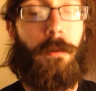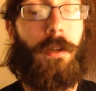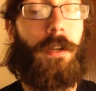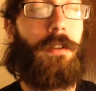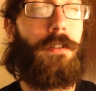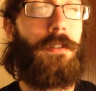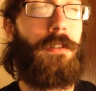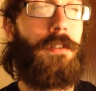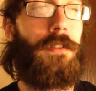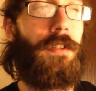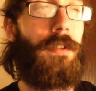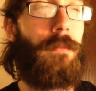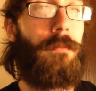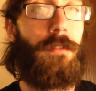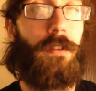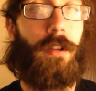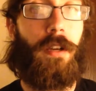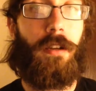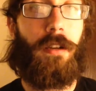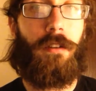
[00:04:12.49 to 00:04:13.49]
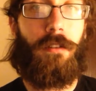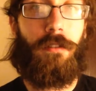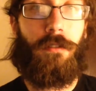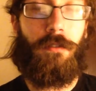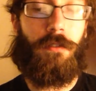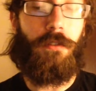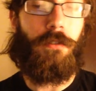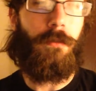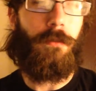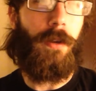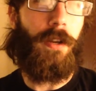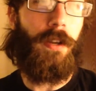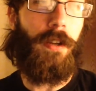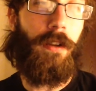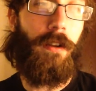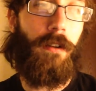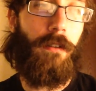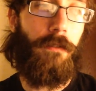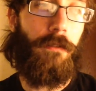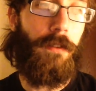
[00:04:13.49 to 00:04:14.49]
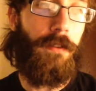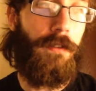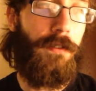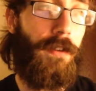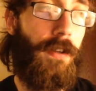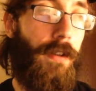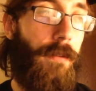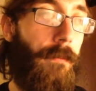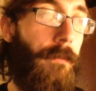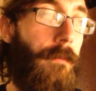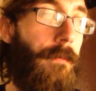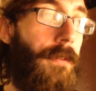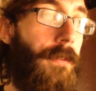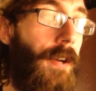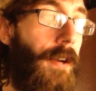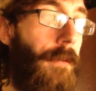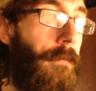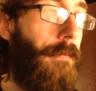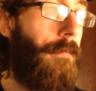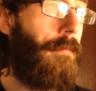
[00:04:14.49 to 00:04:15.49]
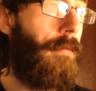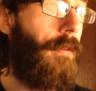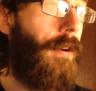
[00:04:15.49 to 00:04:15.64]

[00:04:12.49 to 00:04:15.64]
me it just seems like too many of the same type of